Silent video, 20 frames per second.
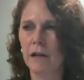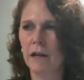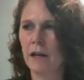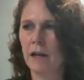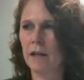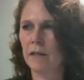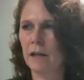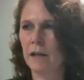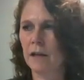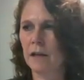
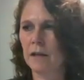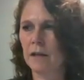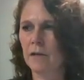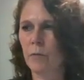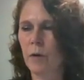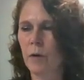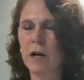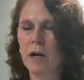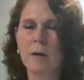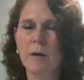And
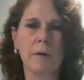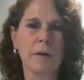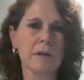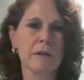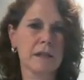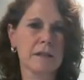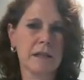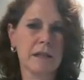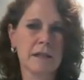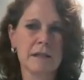then
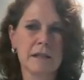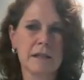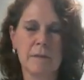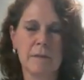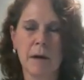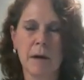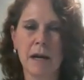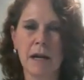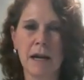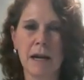wearables, as I
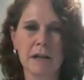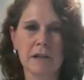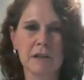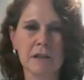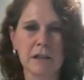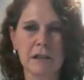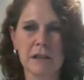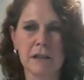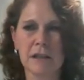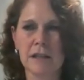said, might
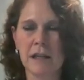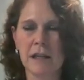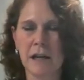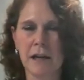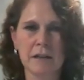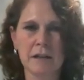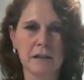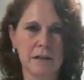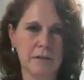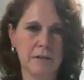actually
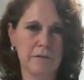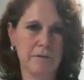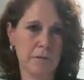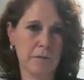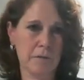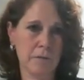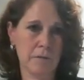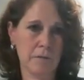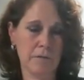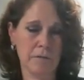detect
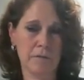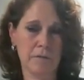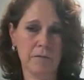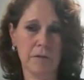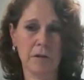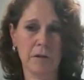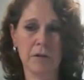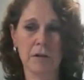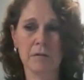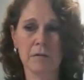for
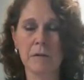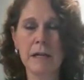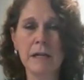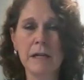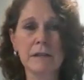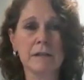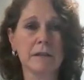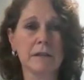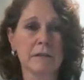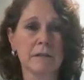good
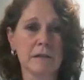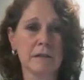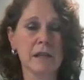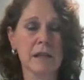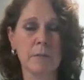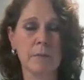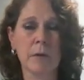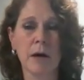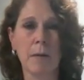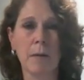reason
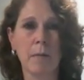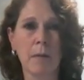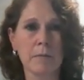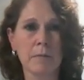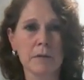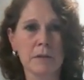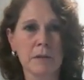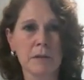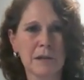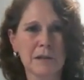sleep
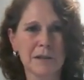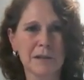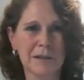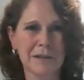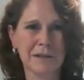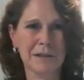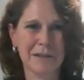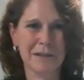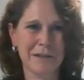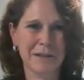problems, not
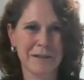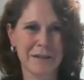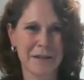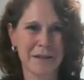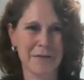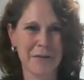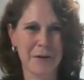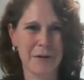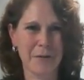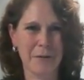just
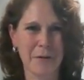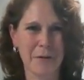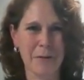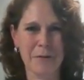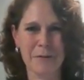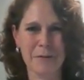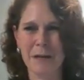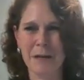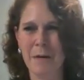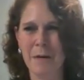give you
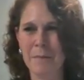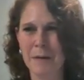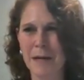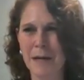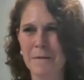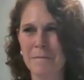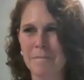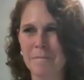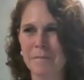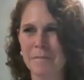
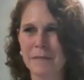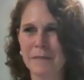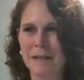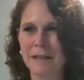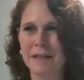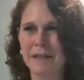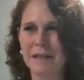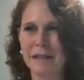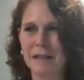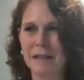orthosomnia.
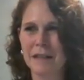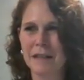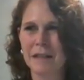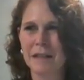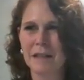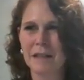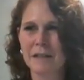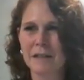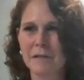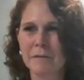
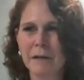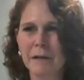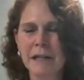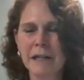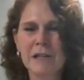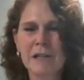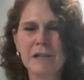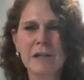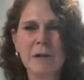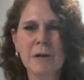What can
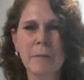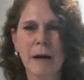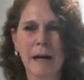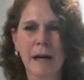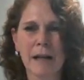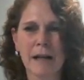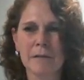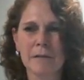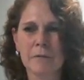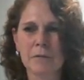you do
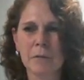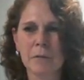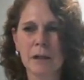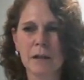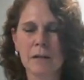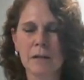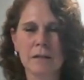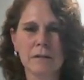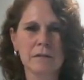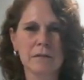about it?
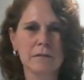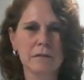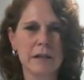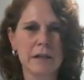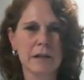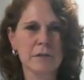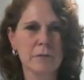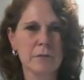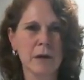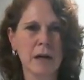Well,
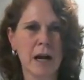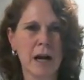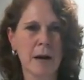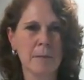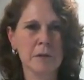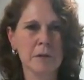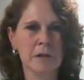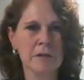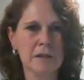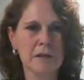here's one
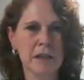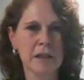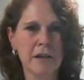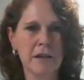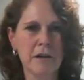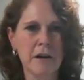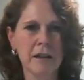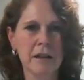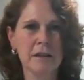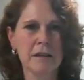option: stick
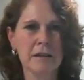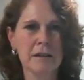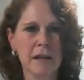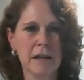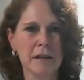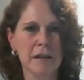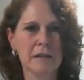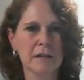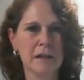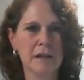your head in the
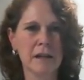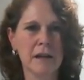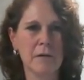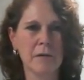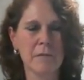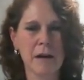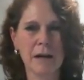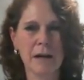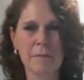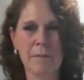sand. I
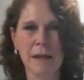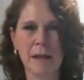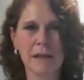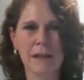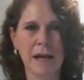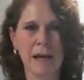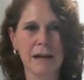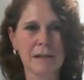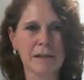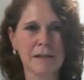don't recommend
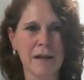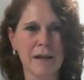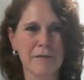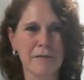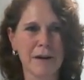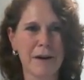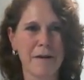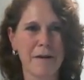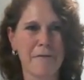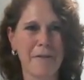that. It's not
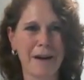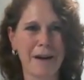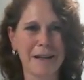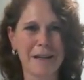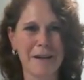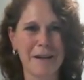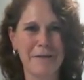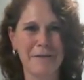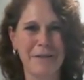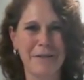very
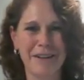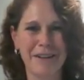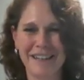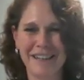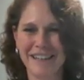effective.